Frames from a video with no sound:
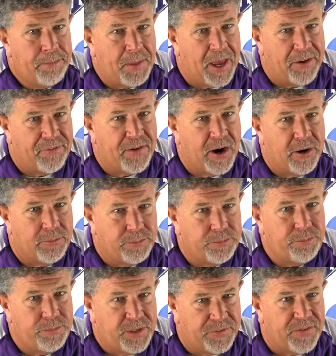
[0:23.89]
Now,
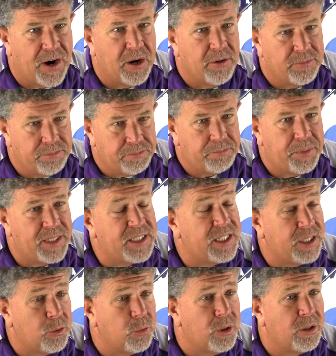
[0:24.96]
if our
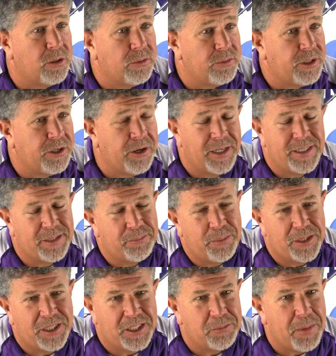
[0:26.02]
pitching will, it's
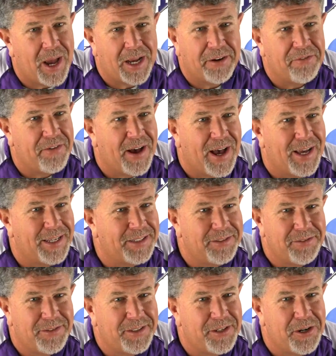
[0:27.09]
pitching's magnified,
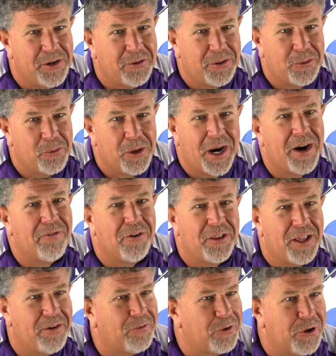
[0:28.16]
at whatever
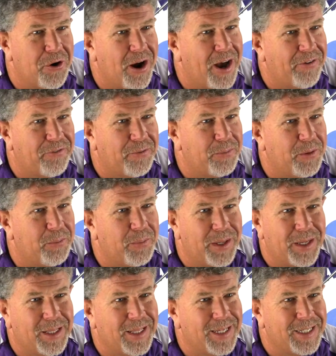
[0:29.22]
level you're at, from the
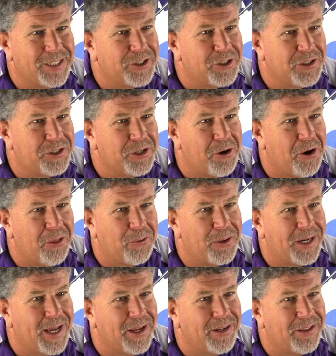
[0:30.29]
big leagues, all the way
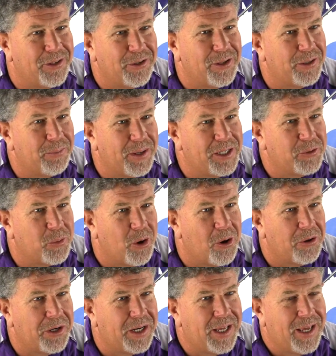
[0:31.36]
down to Little League
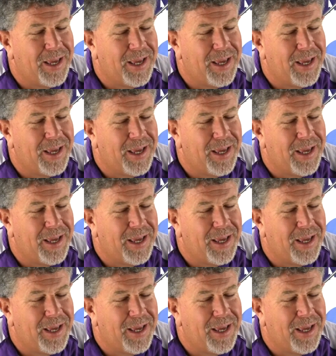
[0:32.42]
Baseball,